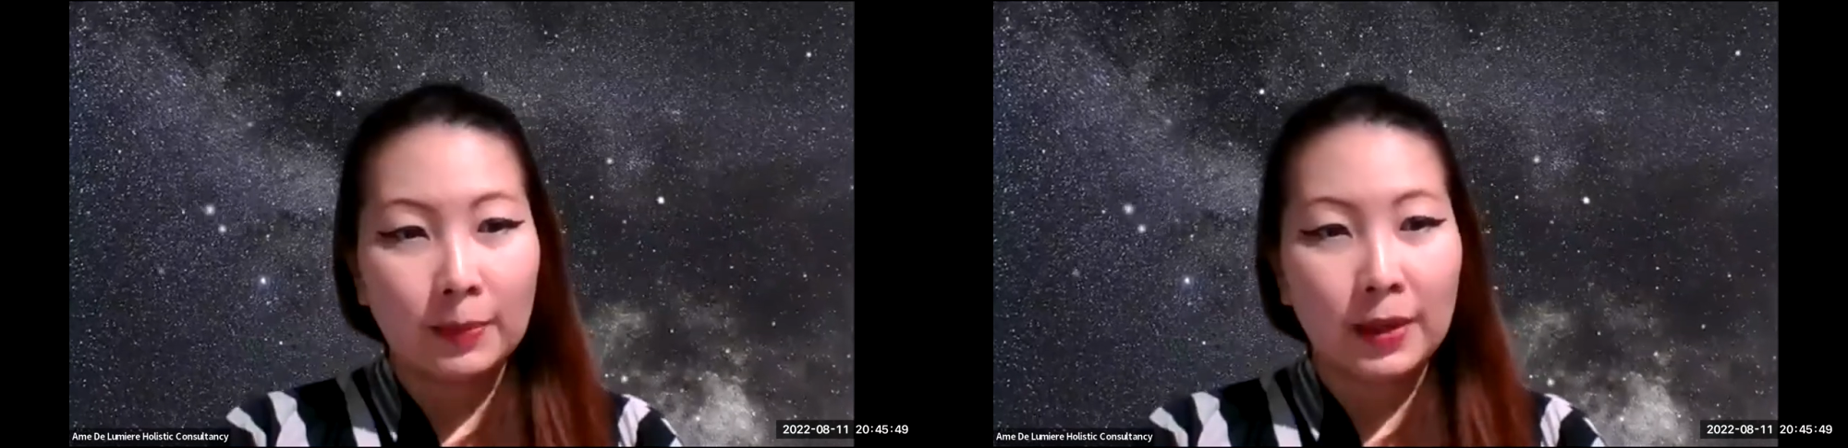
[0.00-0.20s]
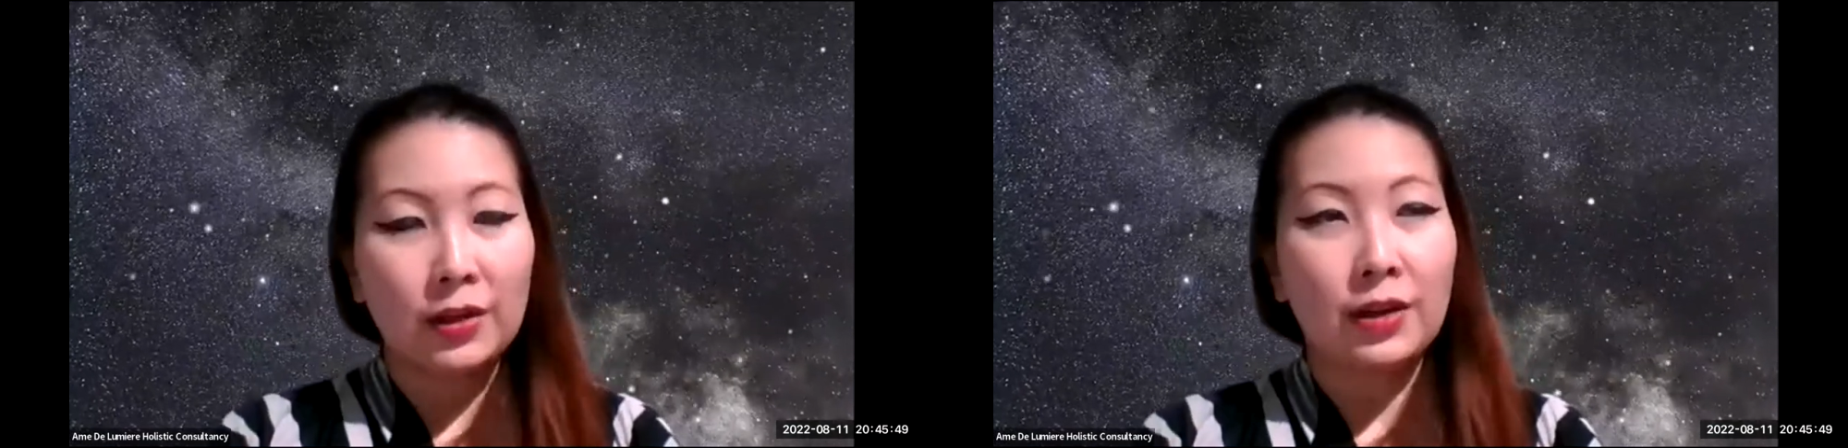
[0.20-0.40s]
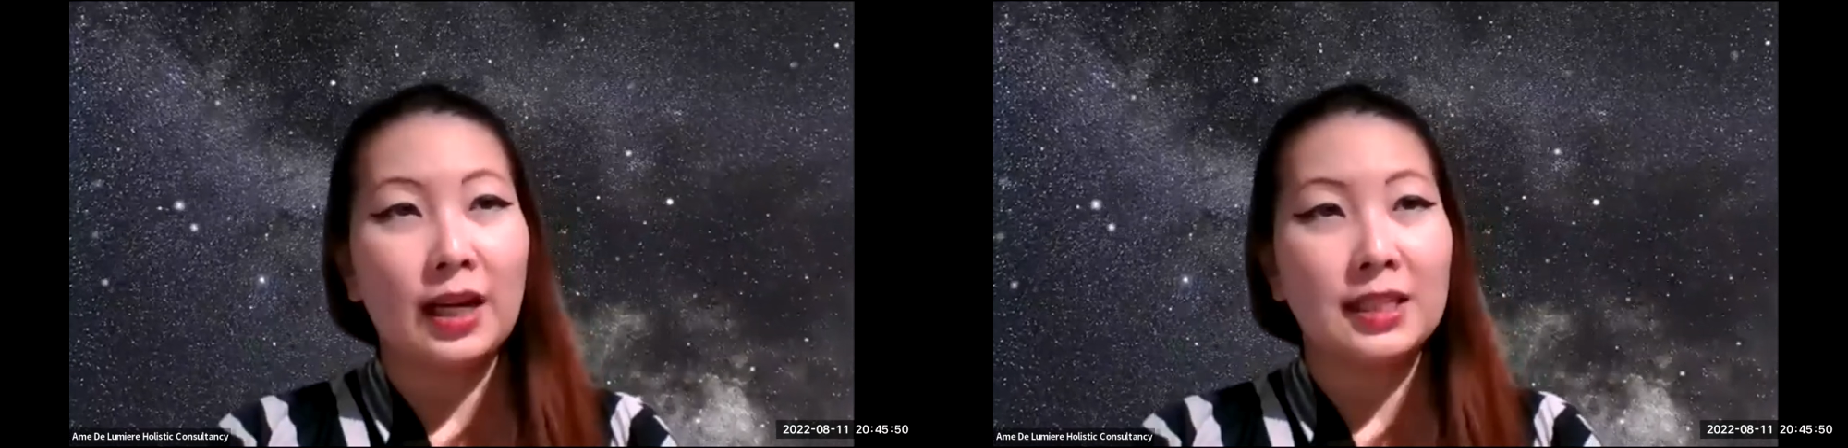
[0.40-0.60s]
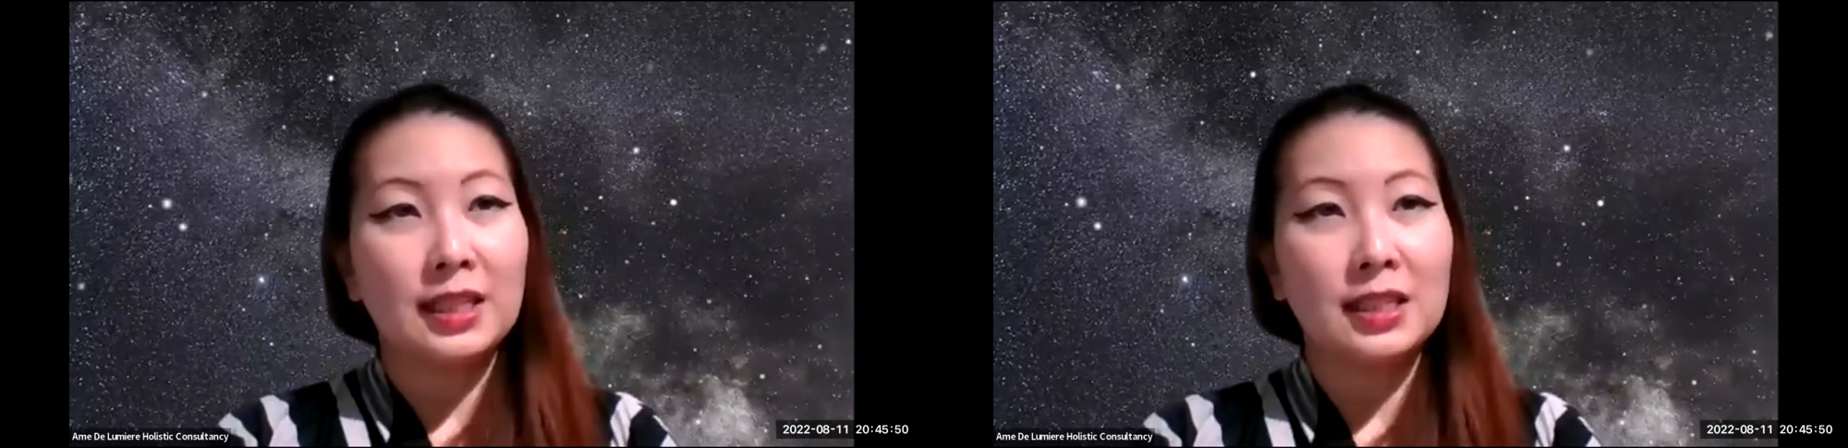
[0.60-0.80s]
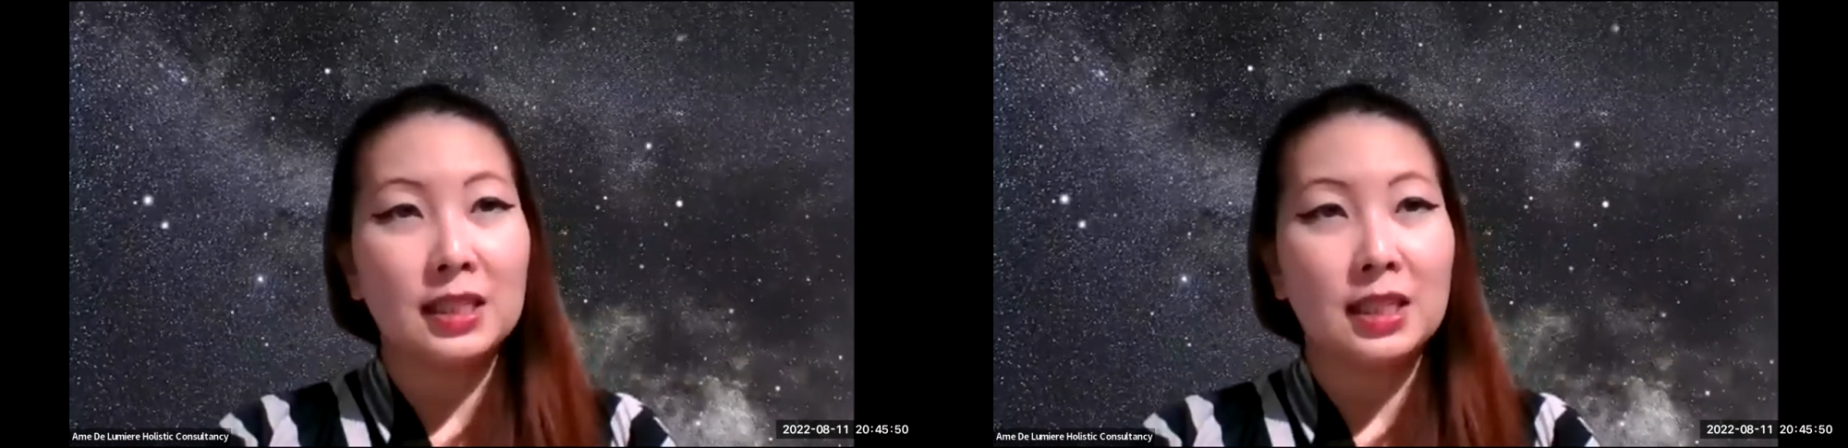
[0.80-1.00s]
about your
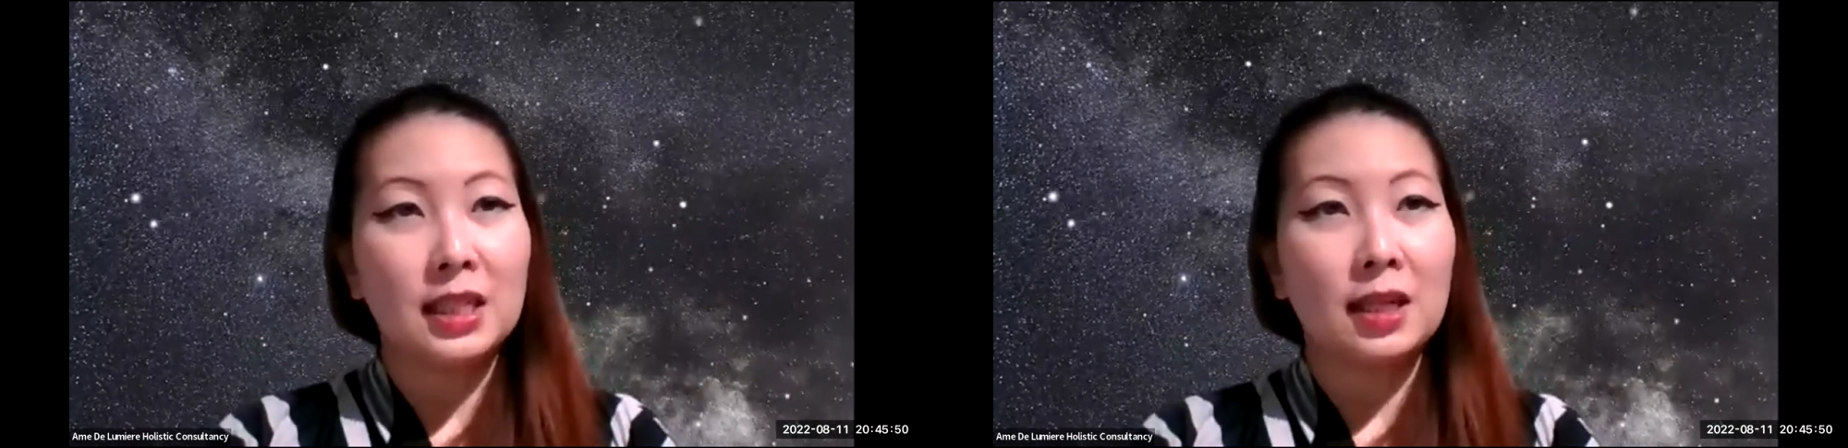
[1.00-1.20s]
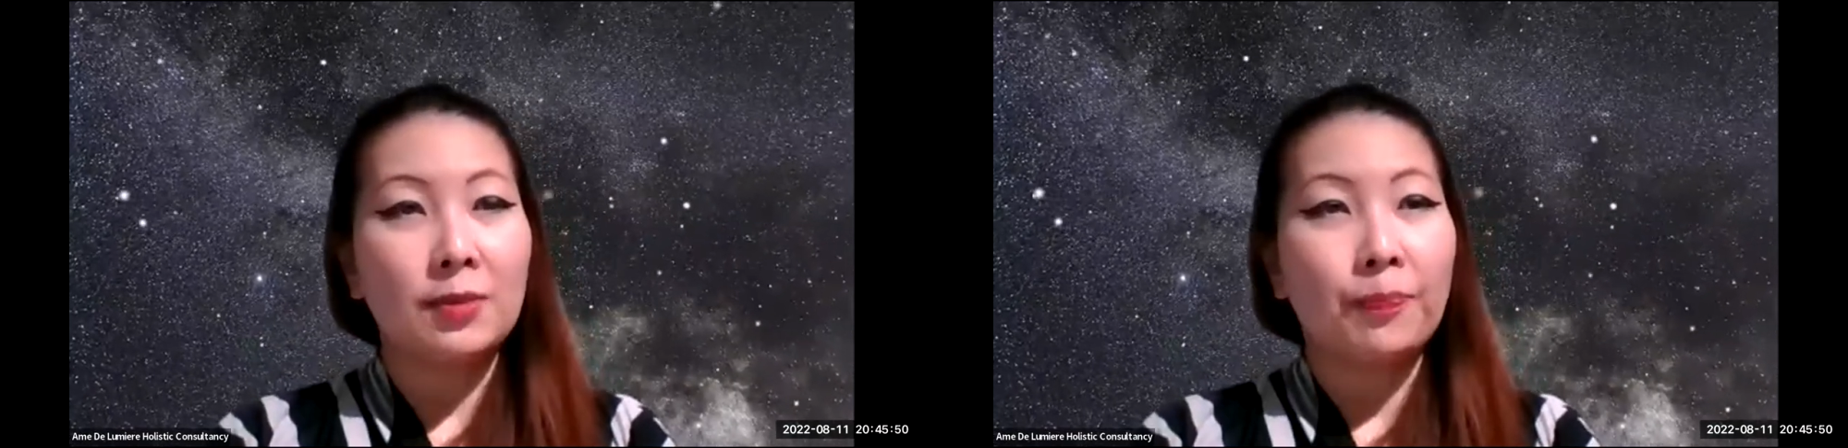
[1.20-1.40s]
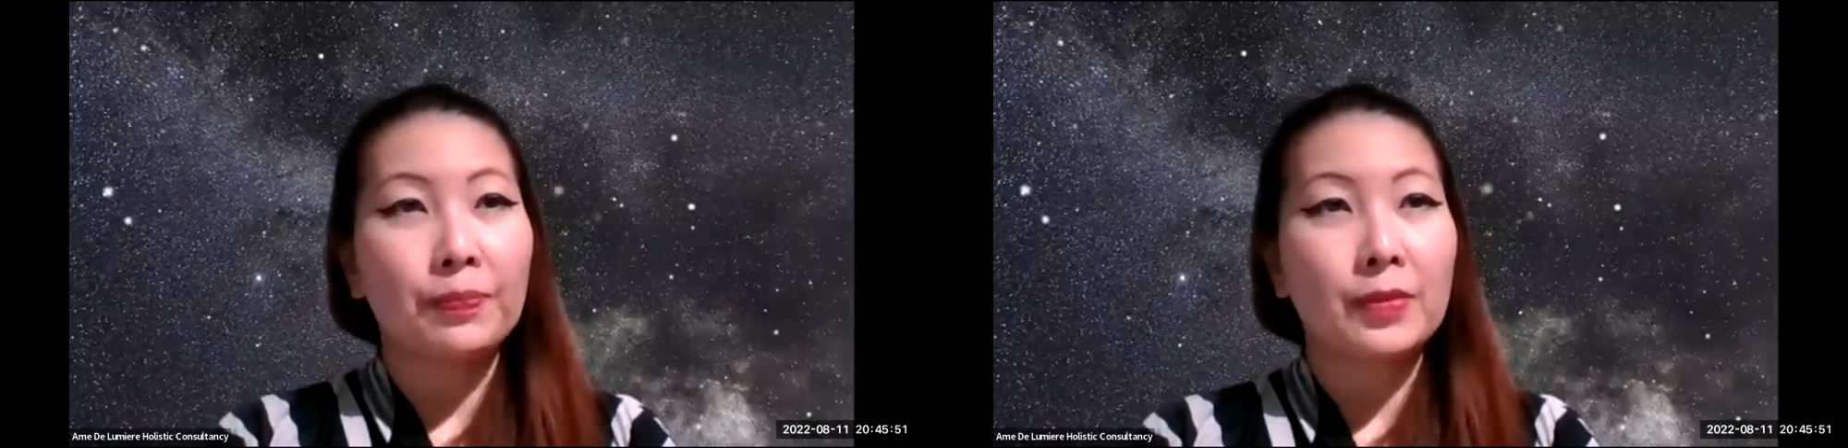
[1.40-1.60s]
identity,